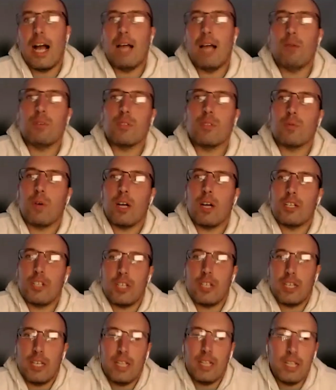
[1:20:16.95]
I was
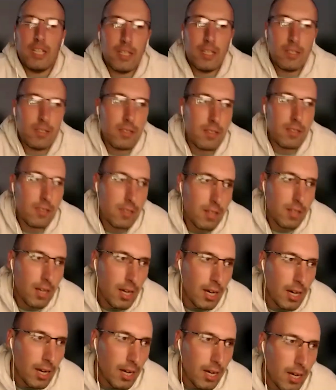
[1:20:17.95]
watching his,
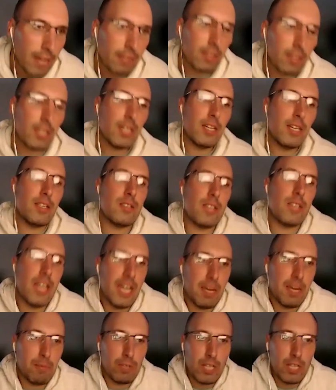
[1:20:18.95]
I think his
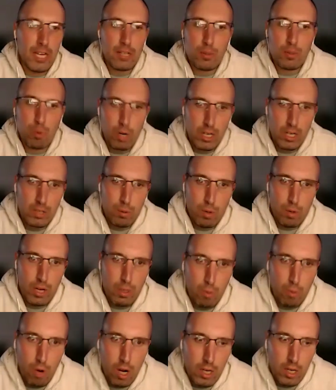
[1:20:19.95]
came late
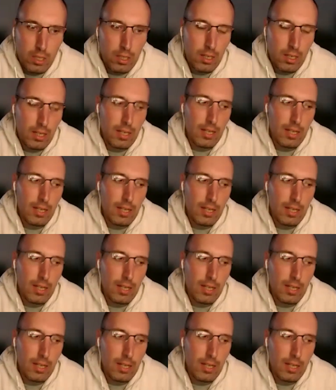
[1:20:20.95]
2021.